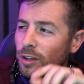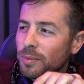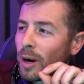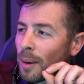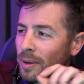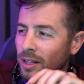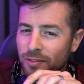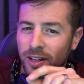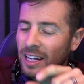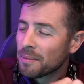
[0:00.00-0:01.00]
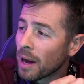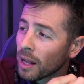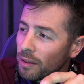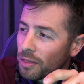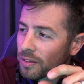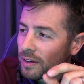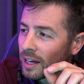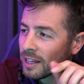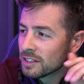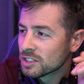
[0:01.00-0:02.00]
really popular for like a month
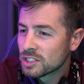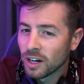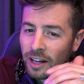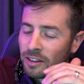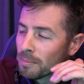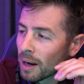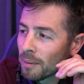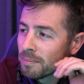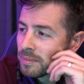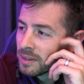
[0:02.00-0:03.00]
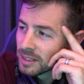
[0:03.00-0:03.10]
and then just died in the bum.